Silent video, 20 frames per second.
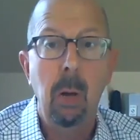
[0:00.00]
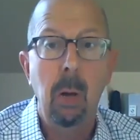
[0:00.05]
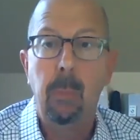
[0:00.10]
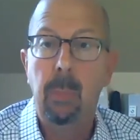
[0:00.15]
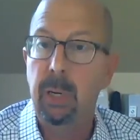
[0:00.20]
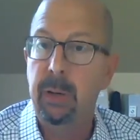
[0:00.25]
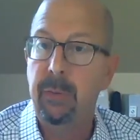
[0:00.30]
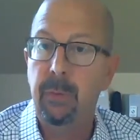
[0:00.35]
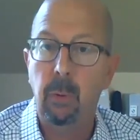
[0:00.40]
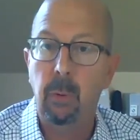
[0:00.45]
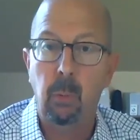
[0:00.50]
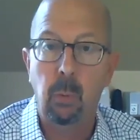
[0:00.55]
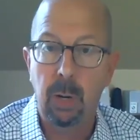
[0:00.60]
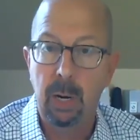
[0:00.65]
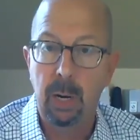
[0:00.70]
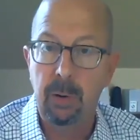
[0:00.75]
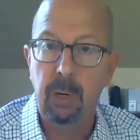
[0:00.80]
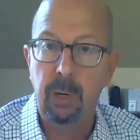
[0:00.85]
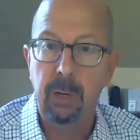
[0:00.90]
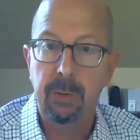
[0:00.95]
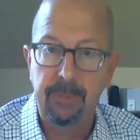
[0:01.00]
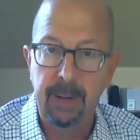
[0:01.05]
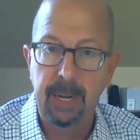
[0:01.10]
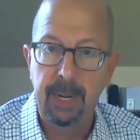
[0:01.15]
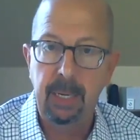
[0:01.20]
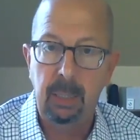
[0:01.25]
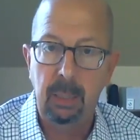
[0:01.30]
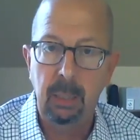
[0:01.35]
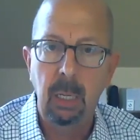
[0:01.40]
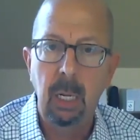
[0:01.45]
But if it were ever to
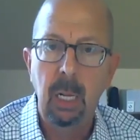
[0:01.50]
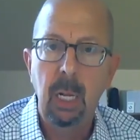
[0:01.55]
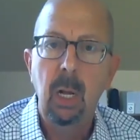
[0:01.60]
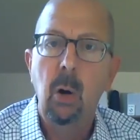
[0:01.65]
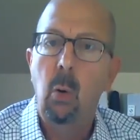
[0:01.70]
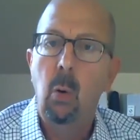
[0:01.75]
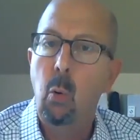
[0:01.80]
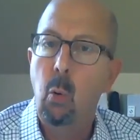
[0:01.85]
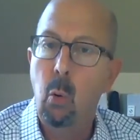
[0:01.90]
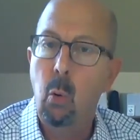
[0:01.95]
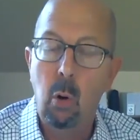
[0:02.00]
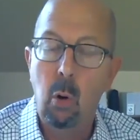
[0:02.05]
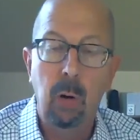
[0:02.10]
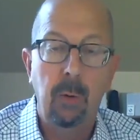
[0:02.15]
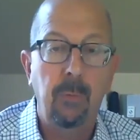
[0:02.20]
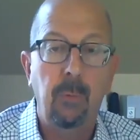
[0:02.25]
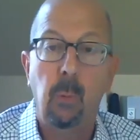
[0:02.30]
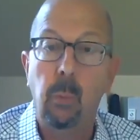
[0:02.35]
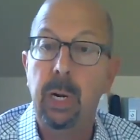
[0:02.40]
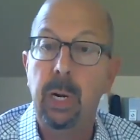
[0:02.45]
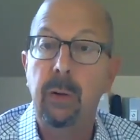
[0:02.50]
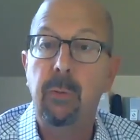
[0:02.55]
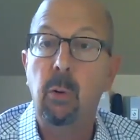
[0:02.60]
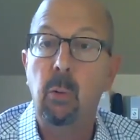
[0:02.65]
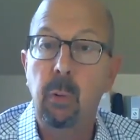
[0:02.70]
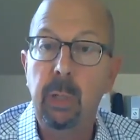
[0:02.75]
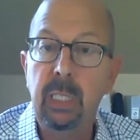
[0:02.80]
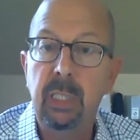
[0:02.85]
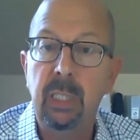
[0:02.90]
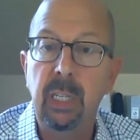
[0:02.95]
fail, or for whatever
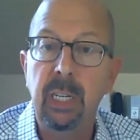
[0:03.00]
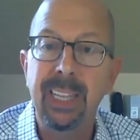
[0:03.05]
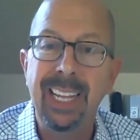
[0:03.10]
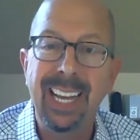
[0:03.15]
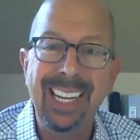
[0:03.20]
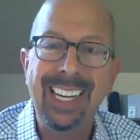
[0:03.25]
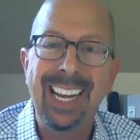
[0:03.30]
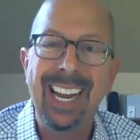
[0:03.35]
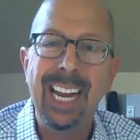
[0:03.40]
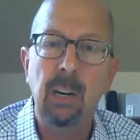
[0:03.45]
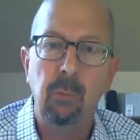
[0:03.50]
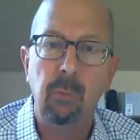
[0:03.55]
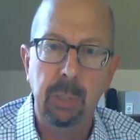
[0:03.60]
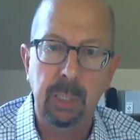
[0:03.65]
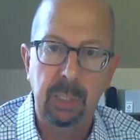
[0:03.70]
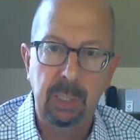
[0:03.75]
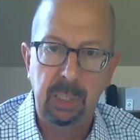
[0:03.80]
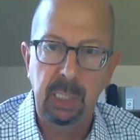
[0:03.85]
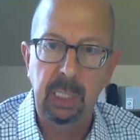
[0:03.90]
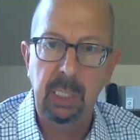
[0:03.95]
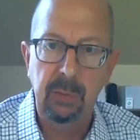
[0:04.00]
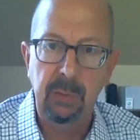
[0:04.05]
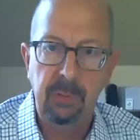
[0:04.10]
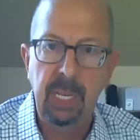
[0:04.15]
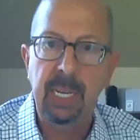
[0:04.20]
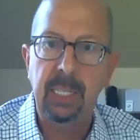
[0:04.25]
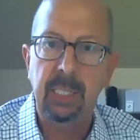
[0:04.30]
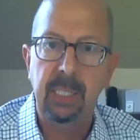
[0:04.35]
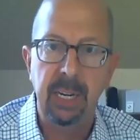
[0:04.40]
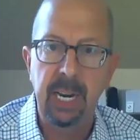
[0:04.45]
reason, they can't receive
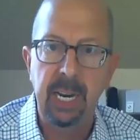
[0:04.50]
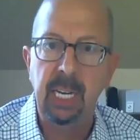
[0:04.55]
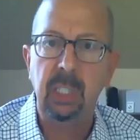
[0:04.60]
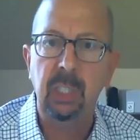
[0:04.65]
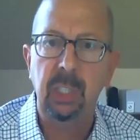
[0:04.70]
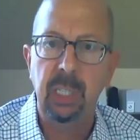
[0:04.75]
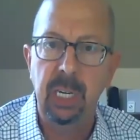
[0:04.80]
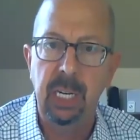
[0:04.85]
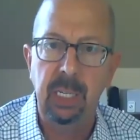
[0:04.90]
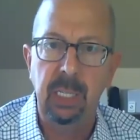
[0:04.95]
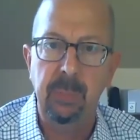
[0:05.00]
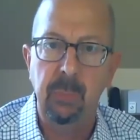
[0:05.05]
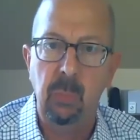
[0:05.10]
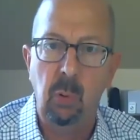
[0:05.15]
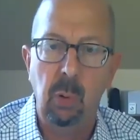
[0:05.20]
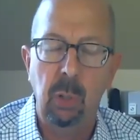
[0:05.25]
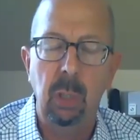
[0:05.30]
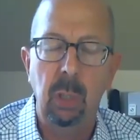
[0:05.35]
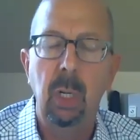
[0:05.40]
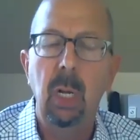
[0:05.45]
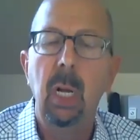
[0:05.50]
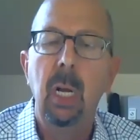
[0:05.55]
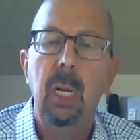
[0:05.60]
that connection anymore,